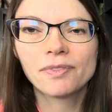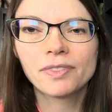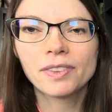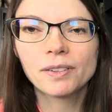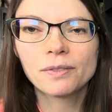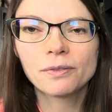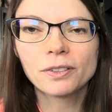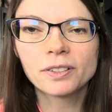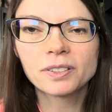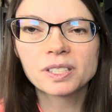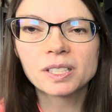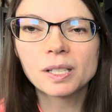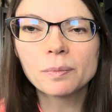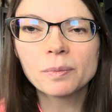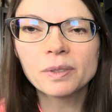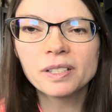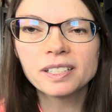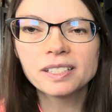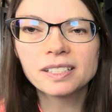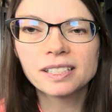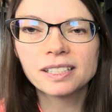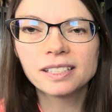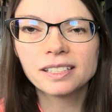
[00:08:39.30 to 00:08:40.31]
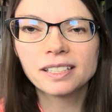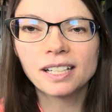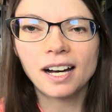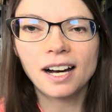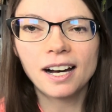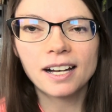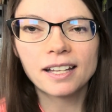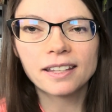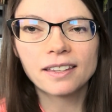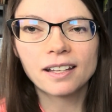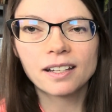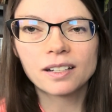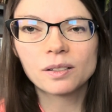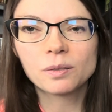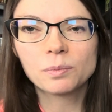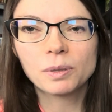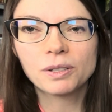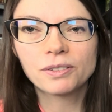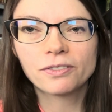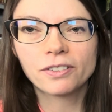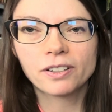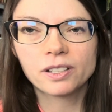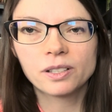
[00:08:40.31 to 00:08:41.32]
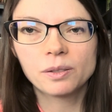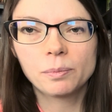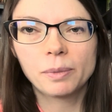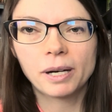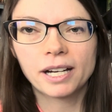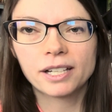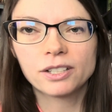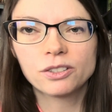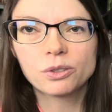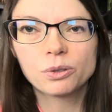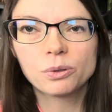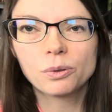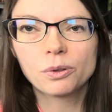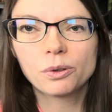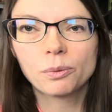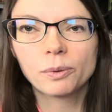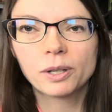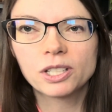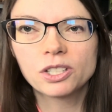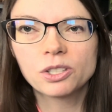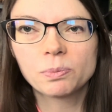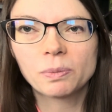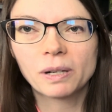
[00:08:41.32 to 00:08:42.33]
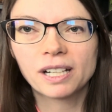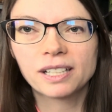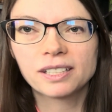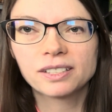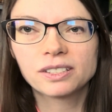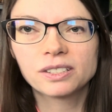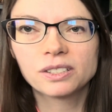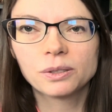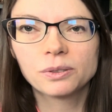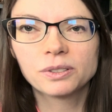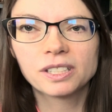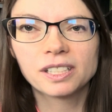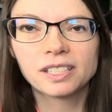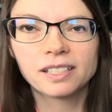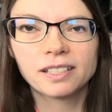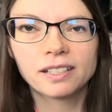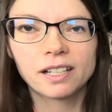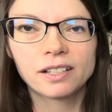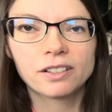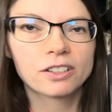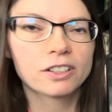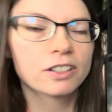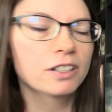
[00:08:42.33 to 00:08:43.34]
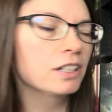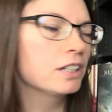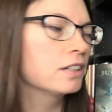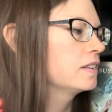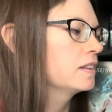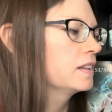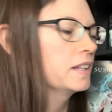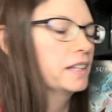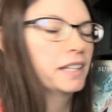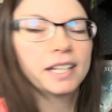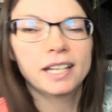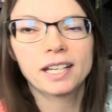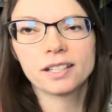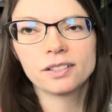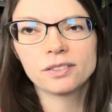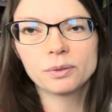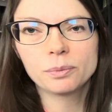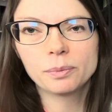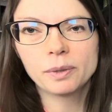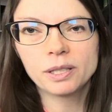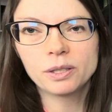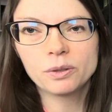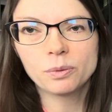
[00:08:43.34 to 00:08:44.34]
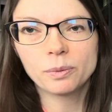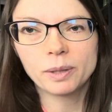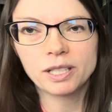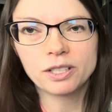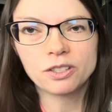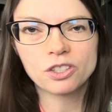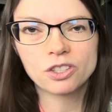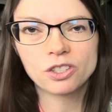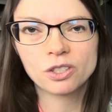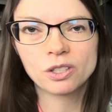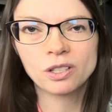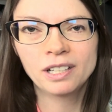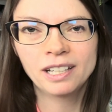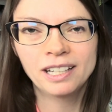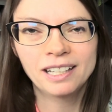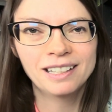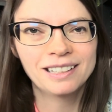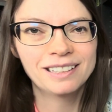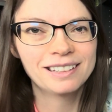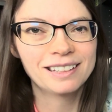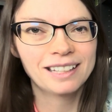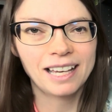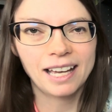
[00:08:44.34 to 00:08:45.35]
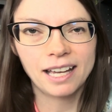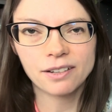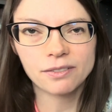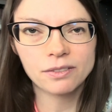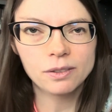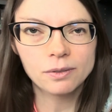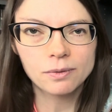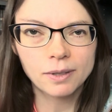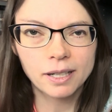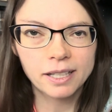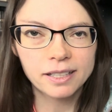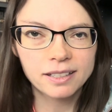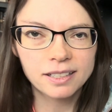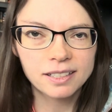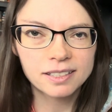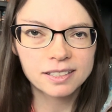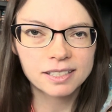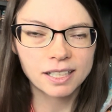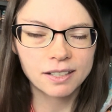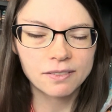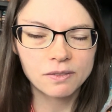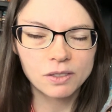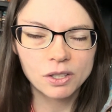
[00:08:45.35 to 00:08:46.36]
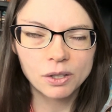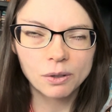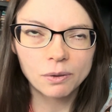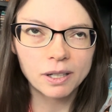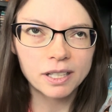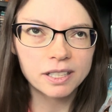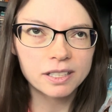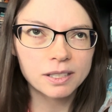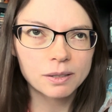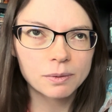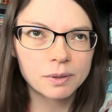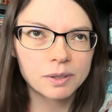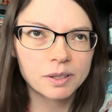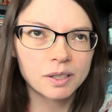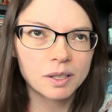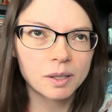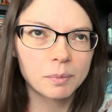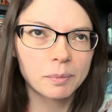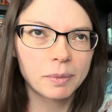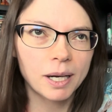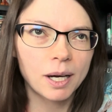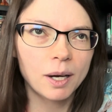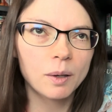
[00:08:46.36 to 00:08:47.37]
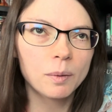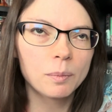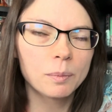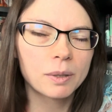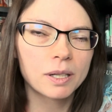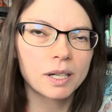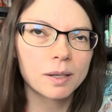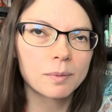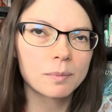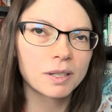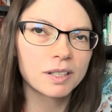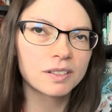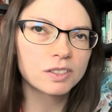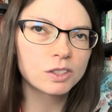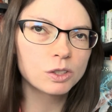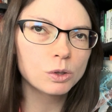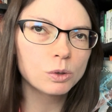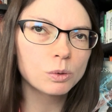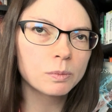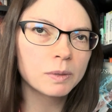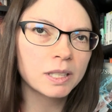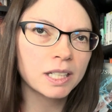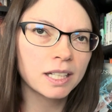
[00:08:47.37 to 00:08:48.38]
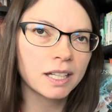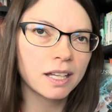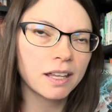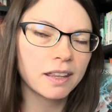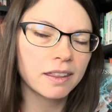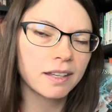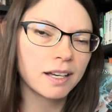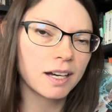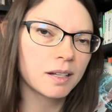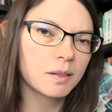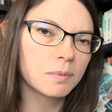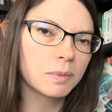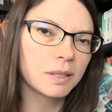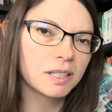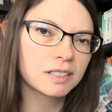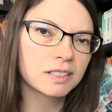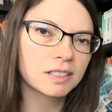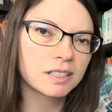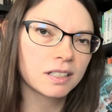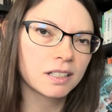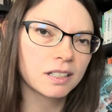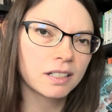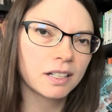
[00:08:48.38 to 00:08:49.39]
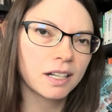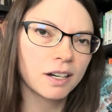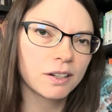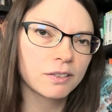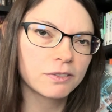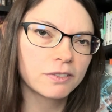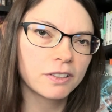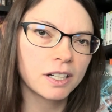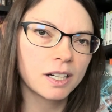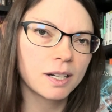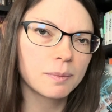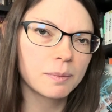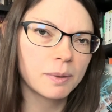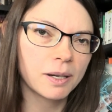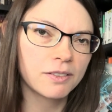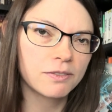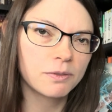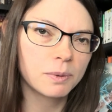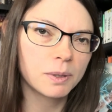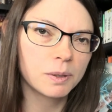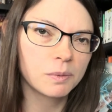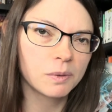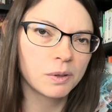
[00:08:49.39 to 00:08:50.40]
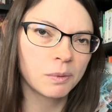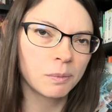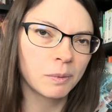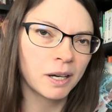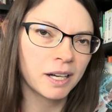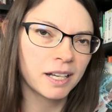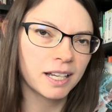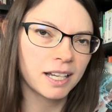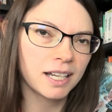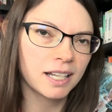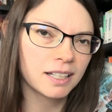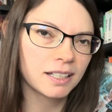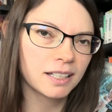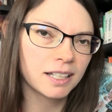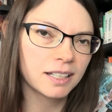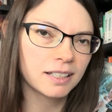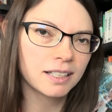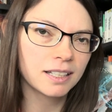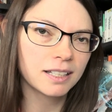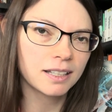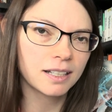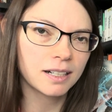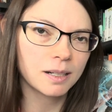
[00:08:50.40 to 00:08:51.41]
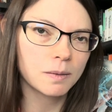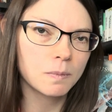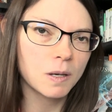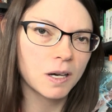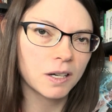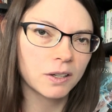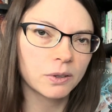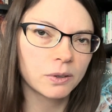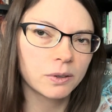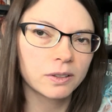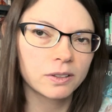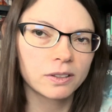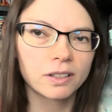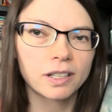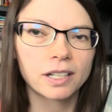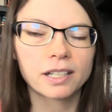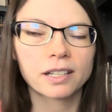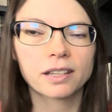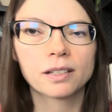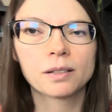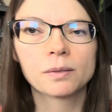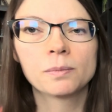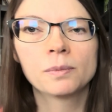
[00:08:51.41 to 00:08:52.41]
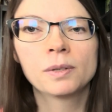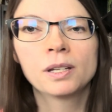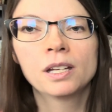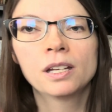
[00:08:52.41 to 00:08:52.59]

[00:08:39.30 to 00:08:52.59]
For some reason, I thought it'd be fun to buy Truth Witch by Susan Dennard and Wind Witch. I haven't read these, I have no idea what they're about, but I'm assuming that based on how fed up I've been with YA lately, that I'm not going to like them.